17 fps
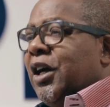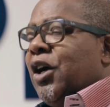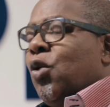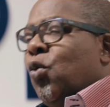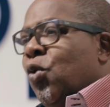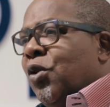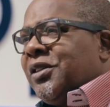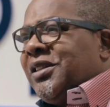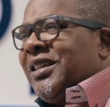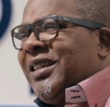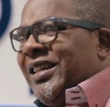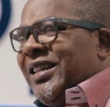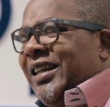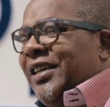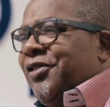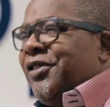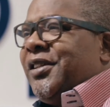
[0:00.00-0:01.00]
What
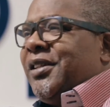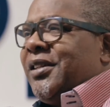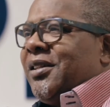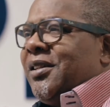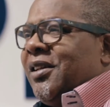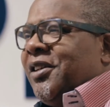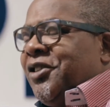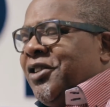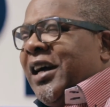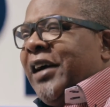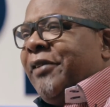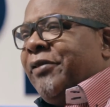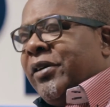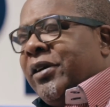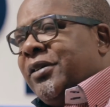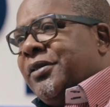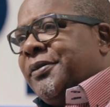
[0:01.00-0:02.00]
gives a
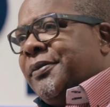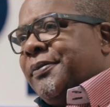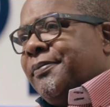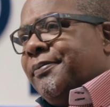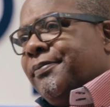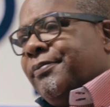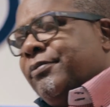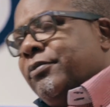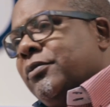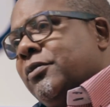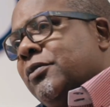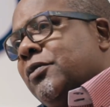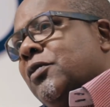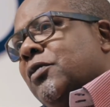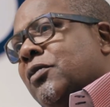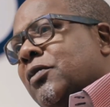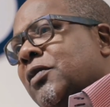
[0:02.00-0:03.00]
driver
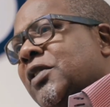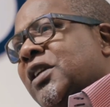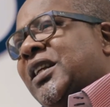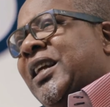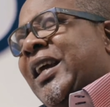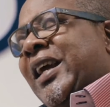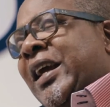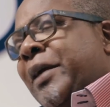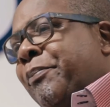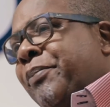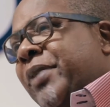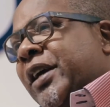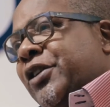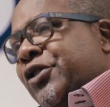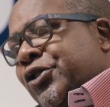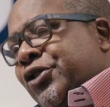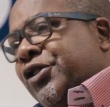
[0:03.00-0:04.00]
the
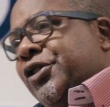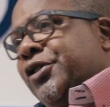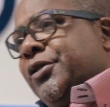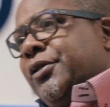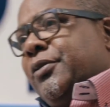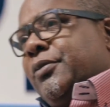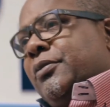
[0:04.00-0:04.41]
impetus,